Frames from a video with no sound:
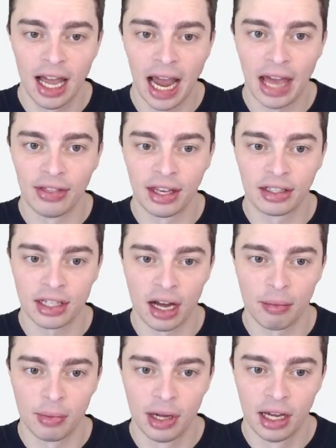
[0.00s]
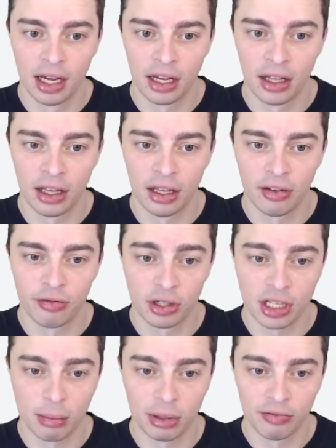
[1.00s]
and that, for
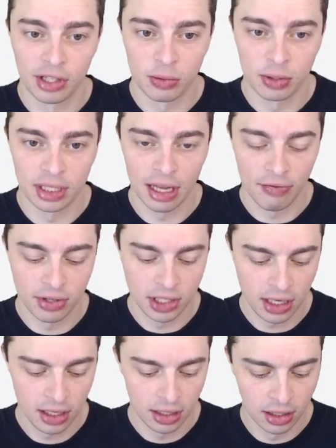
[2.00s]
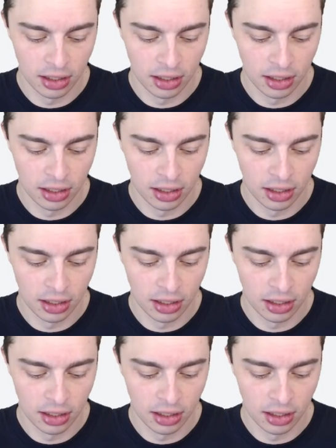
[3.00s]
example, if this was 70,